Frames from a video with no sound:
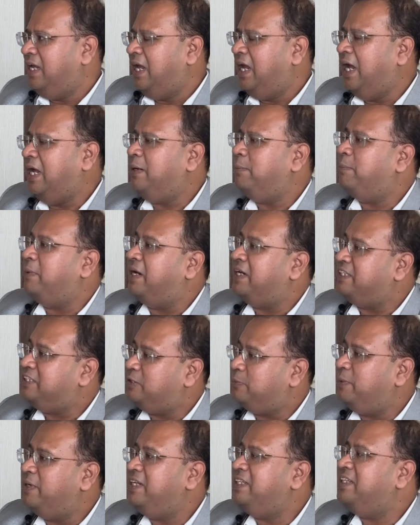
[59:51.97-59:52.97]
and
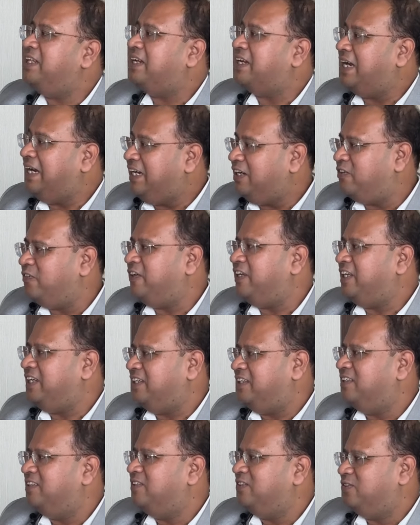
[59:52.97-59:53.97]
participate in the right
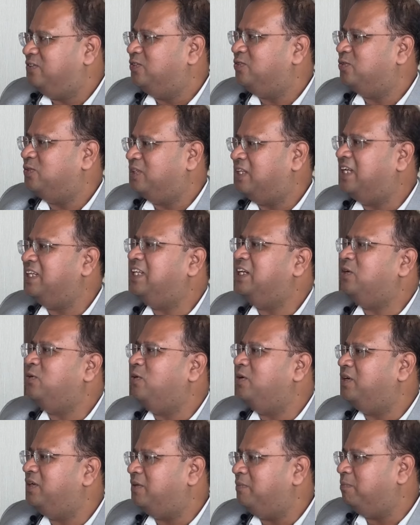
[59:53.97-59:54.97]
way, so that they
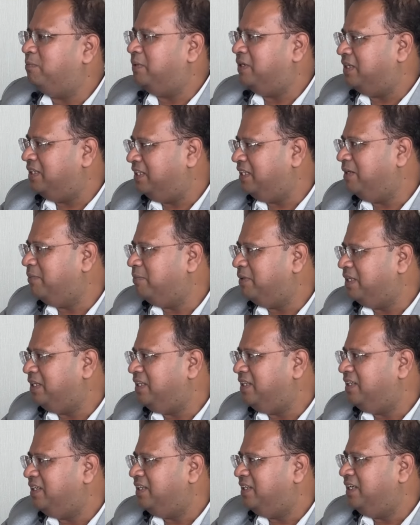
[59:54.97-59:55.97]
don't burn their
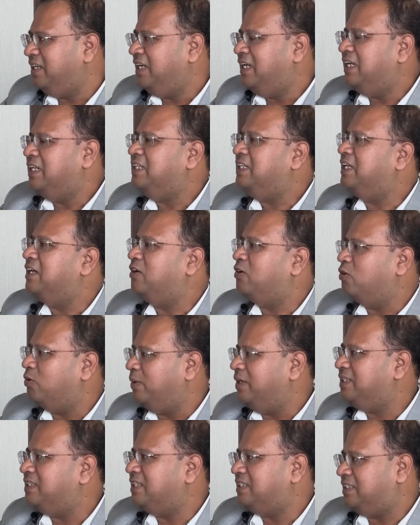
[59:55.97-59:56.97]
money, they grow
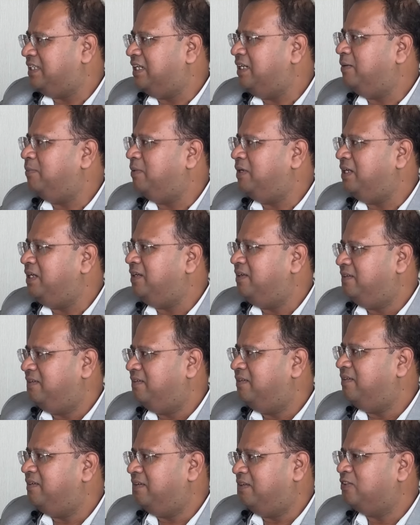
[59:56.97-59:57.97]
it sustainably,
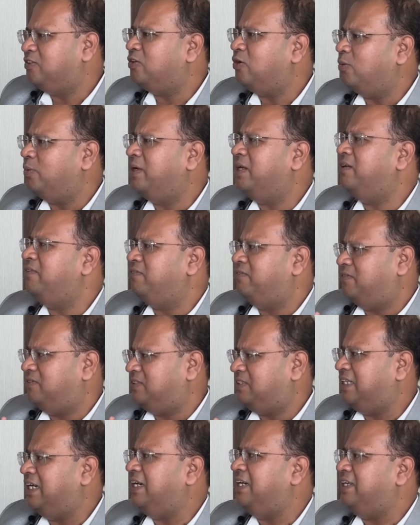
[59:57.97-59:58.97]
slow and
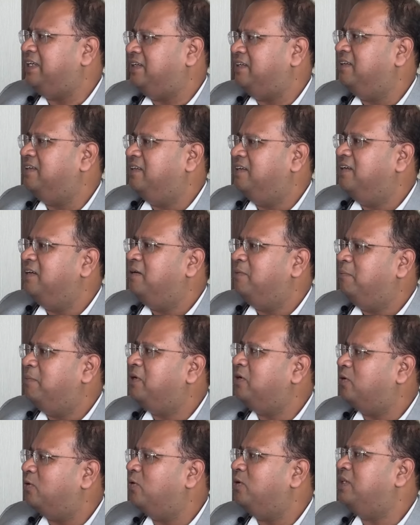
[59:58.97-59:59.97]
steady,
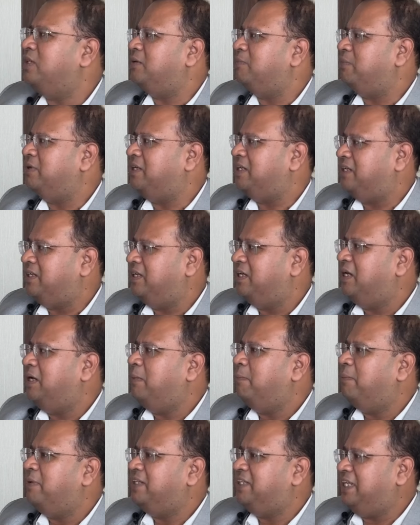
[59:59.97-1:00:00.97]
but grow money.
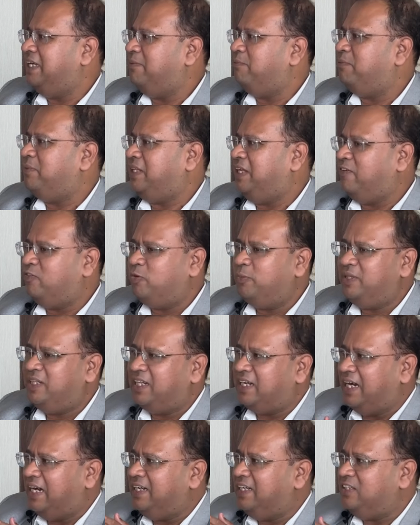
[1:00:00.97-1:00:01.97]
But they have to be in
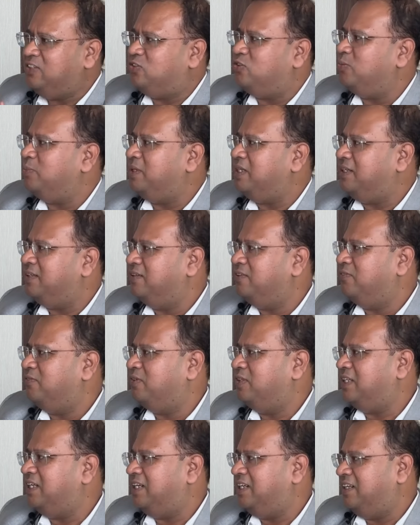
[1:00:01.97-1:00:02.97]
the right instrument
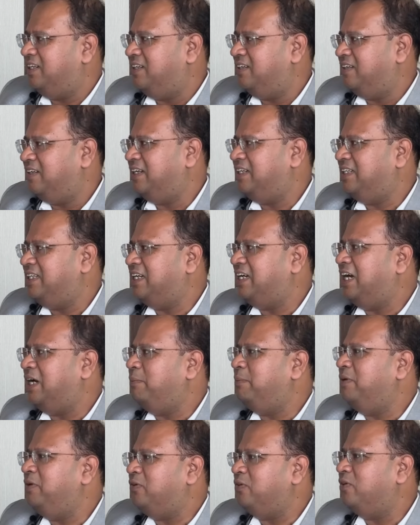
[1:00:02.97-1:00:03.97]
for that. Right? They
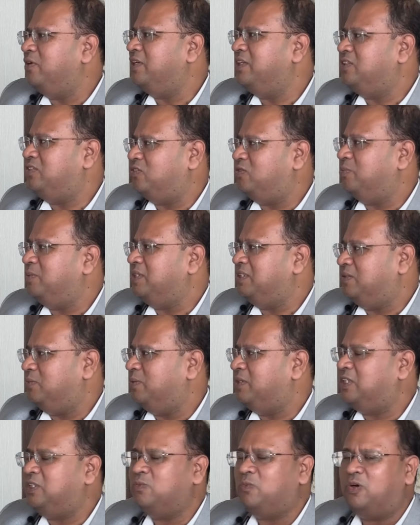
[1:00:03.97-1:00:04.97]
can't be in wrong instruments,
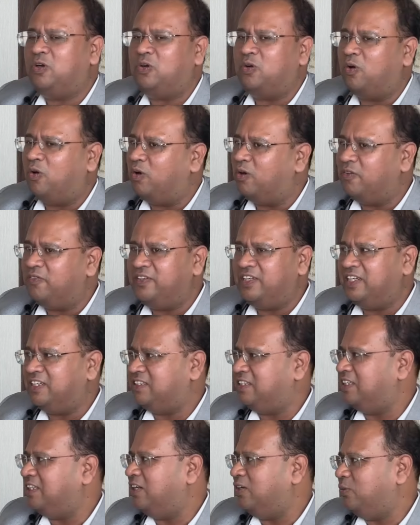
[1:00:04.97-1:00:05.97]
which is what a lot of
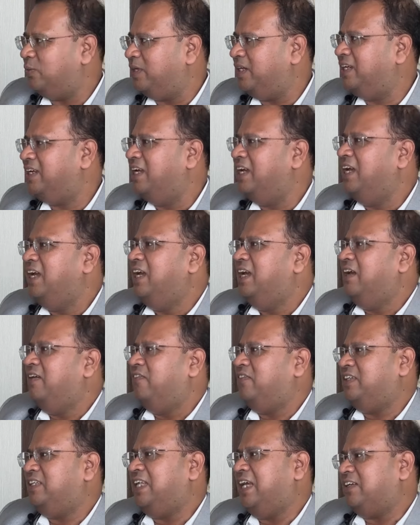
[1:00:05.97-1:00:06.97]
youngsters are doing,
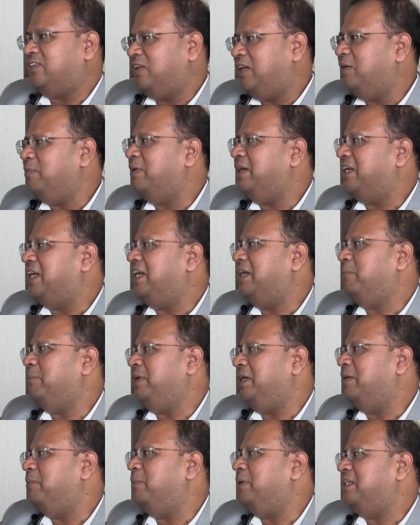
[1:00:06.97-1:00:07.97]
which is actually making
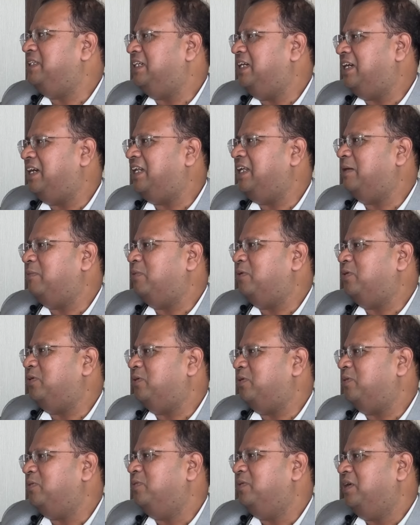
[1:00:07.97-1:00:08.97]
me a bit jittery about
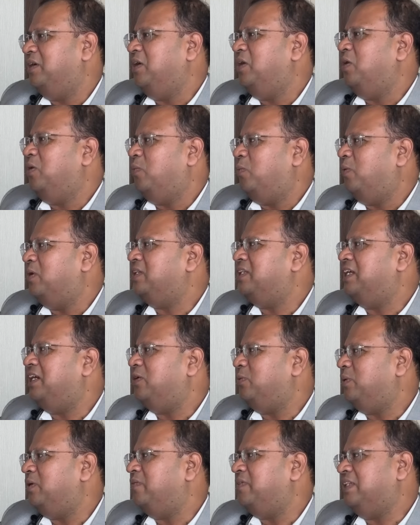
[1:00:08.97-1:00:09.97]
what they are
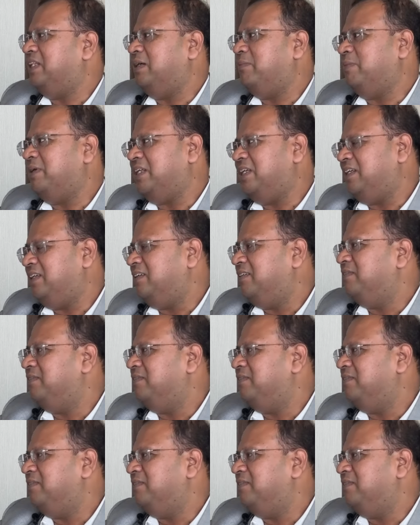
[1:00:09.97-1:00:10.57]
doing with their money.